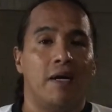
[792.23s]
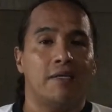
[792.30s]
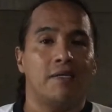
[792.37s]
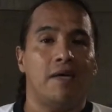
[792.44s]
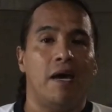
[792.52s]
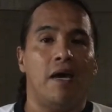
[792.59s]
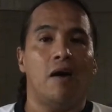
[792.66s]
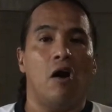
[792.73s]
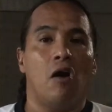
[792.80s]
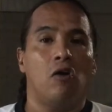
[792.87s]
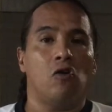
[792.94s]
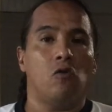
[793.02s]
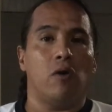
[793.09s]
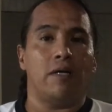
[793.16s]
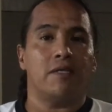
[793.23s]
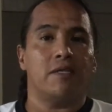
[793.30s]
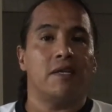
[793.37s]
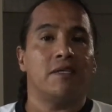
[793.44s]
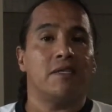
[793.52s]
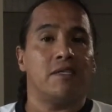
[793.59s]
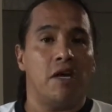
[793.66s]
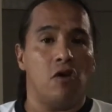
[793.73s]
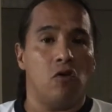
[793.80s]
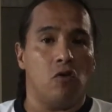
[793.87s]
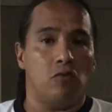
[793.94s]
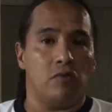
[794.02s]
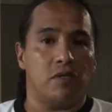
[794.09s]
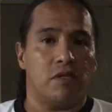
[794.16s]
Saros,
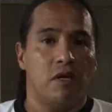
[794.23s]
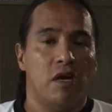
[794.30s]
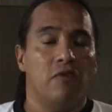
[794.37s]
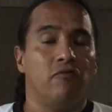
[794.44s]
Saros